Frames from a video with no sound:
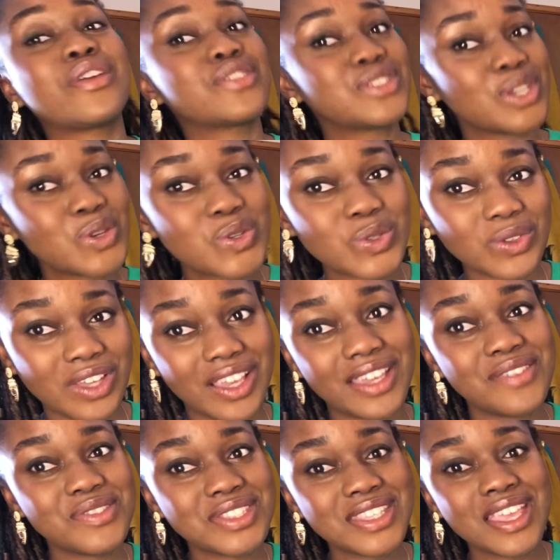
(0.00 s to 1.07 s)
social
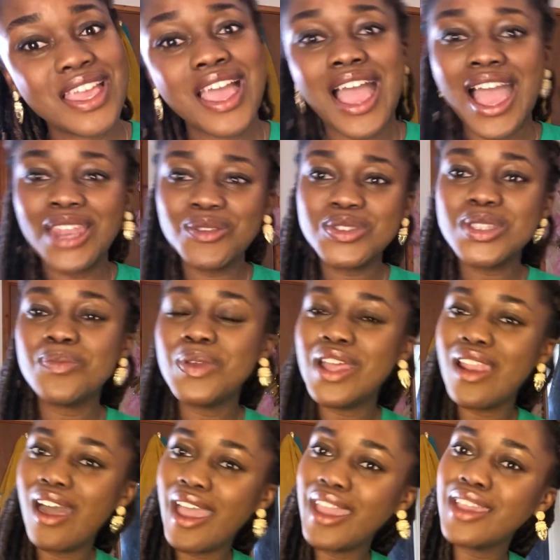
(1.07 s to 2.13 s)
lives. And it was a bit
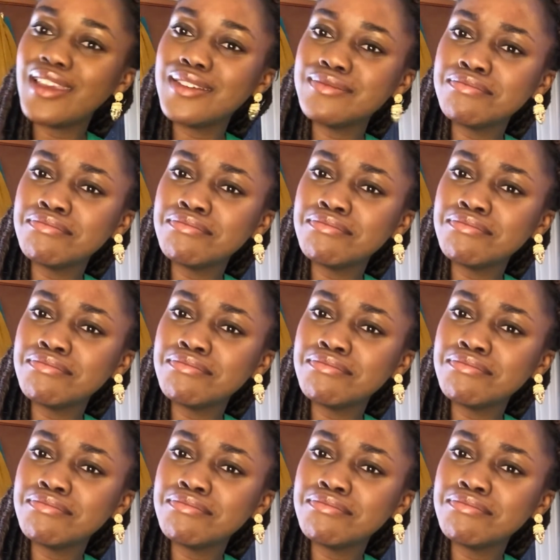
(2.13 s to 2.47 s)
like,